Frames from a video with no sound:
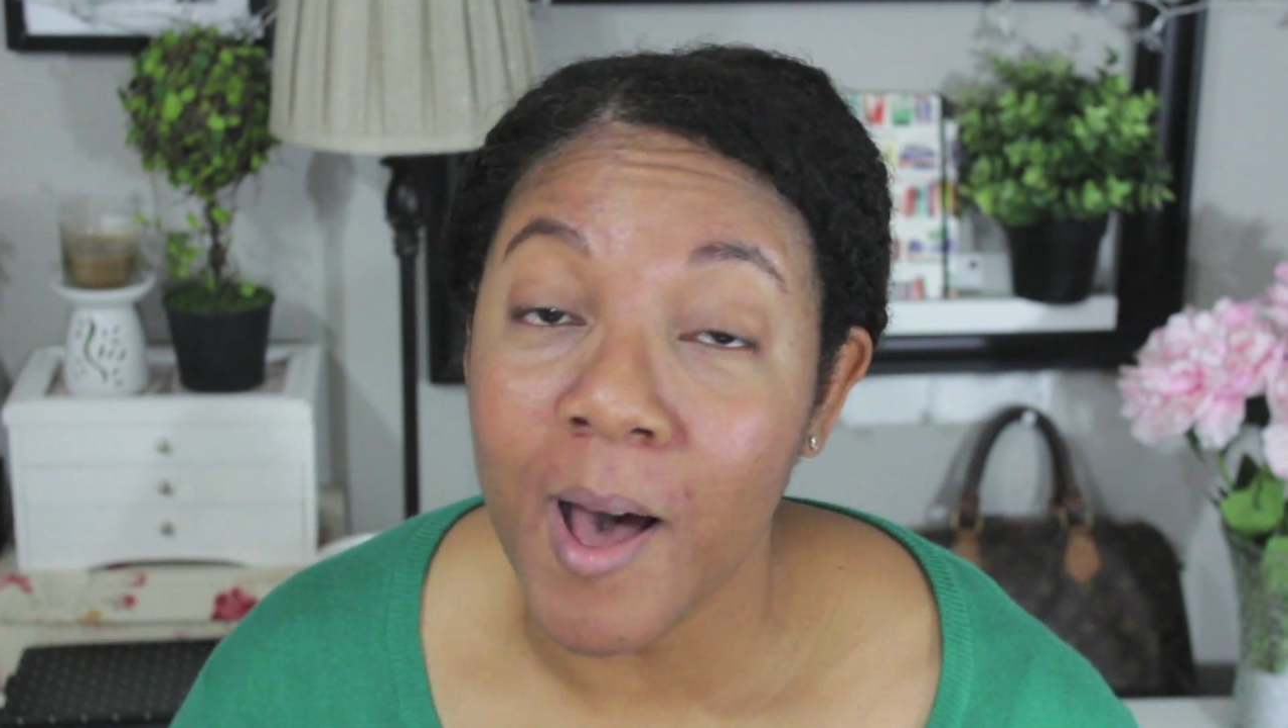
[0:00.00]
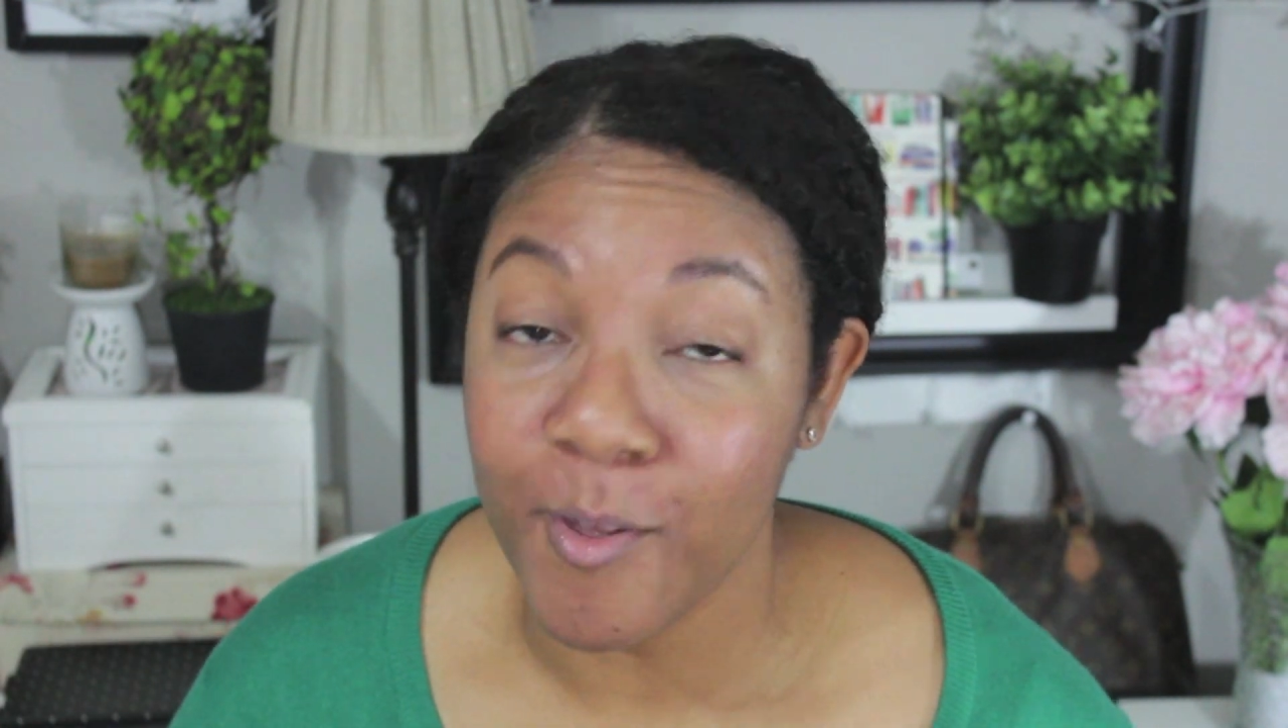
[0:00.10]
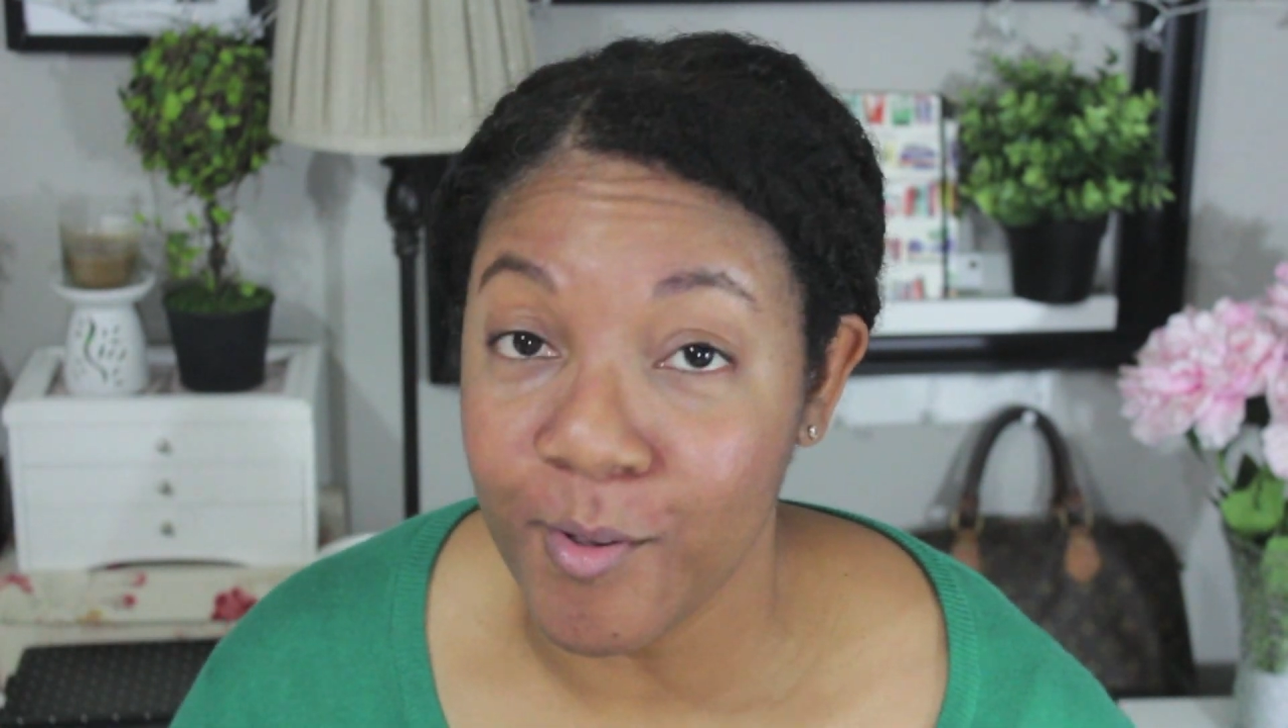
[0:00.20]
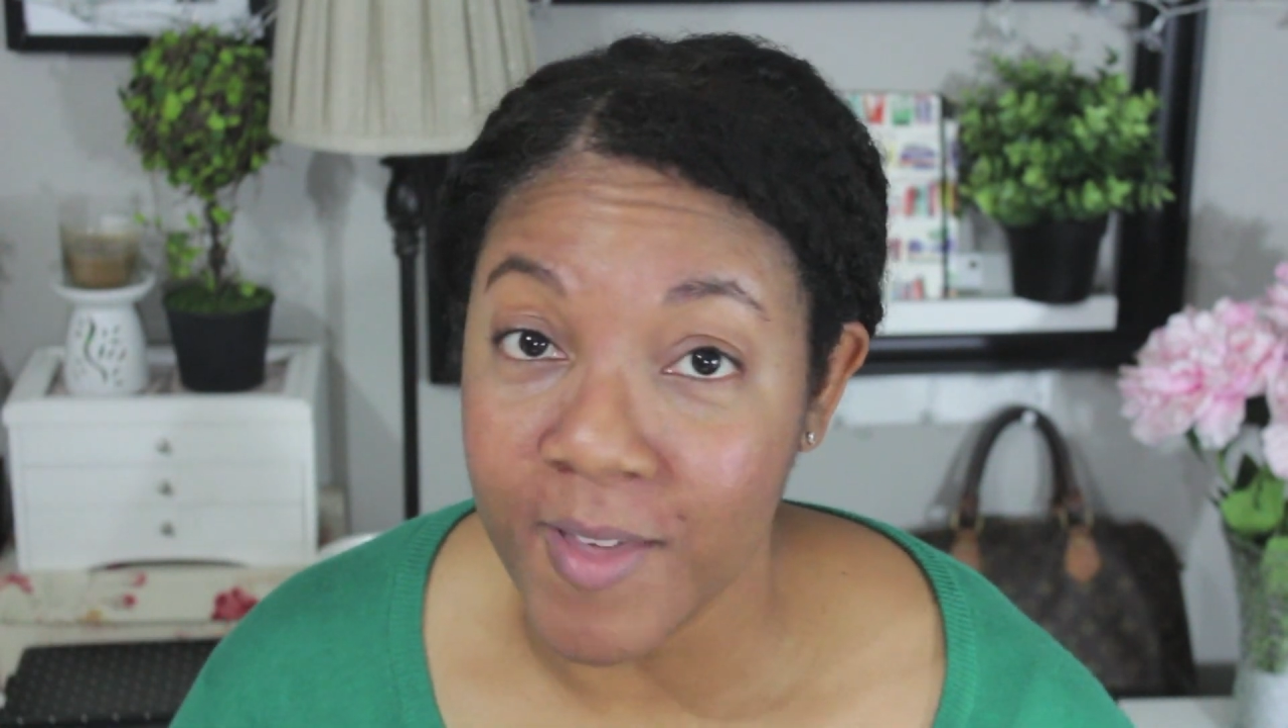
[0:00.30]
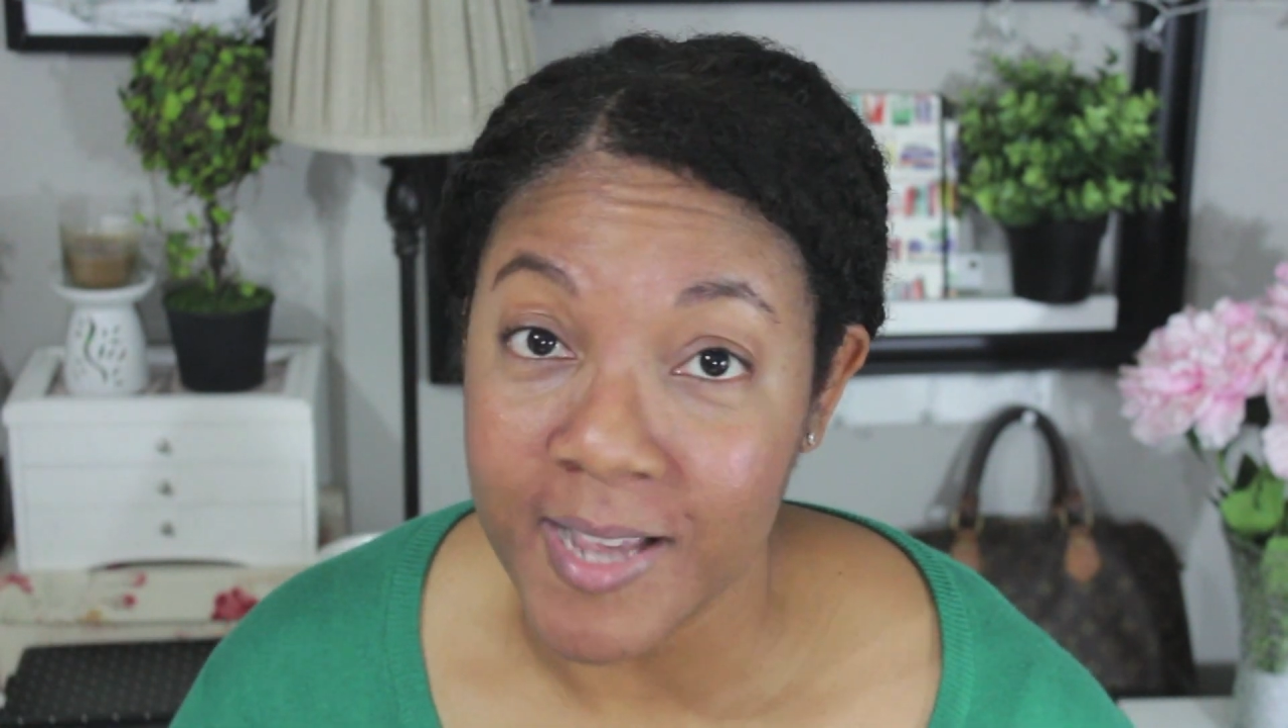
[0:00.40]

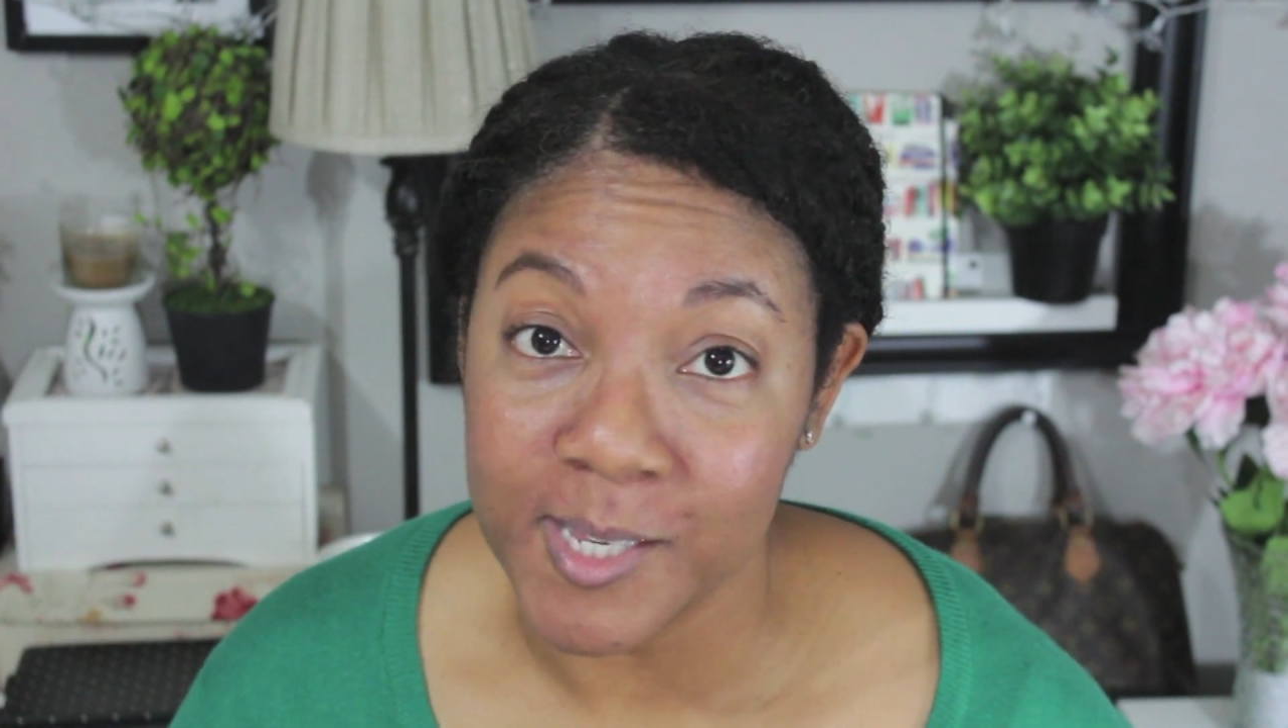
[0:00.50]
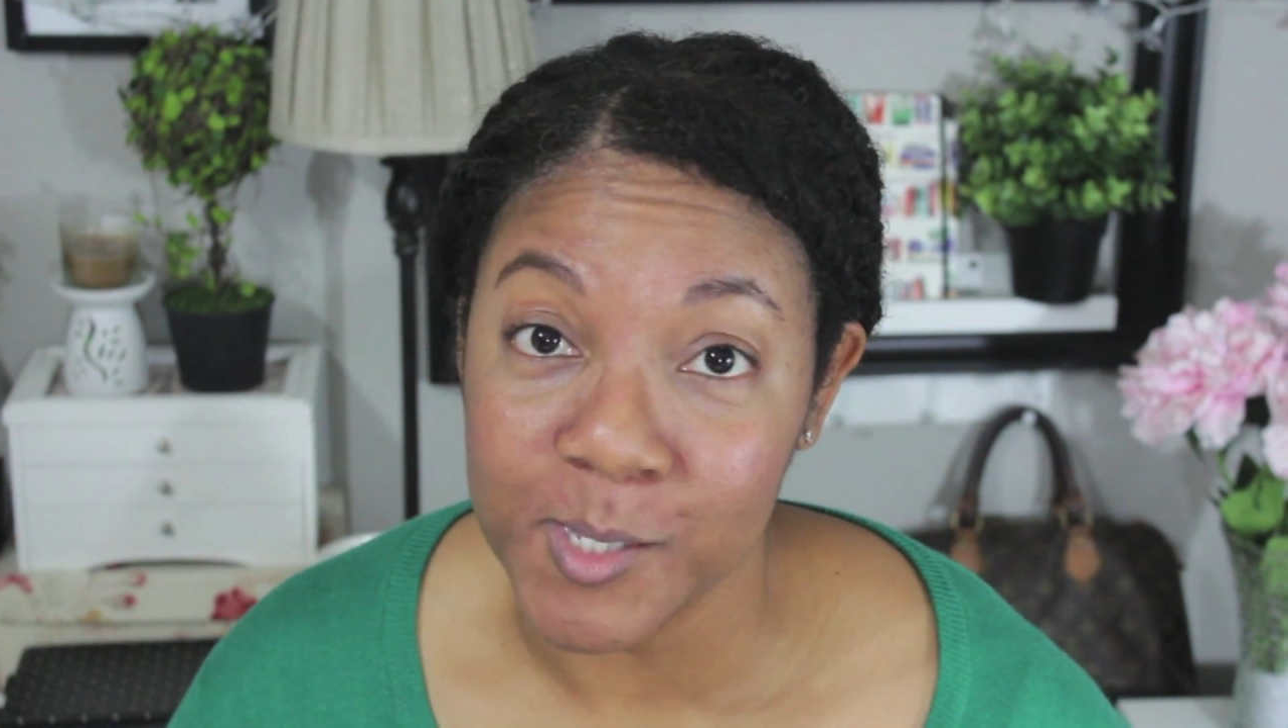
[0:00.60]
other things